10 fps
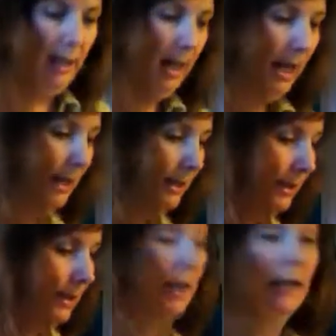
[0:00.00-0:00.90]
And
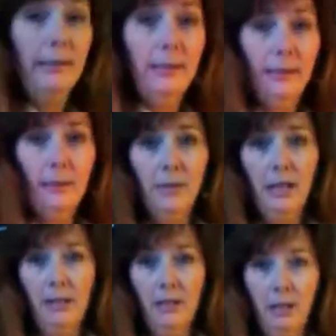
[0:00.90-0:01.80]
yes, this comes
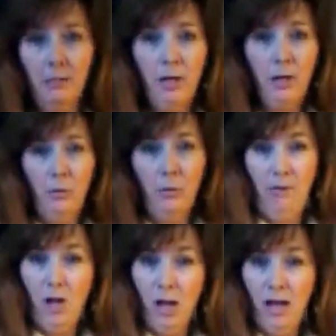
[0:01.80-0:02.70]
out of the microwave
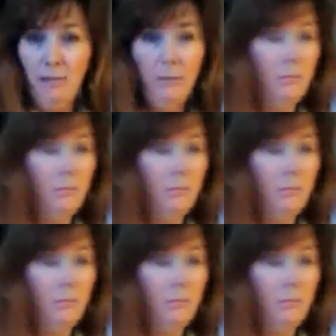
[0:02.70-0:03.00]
hot, but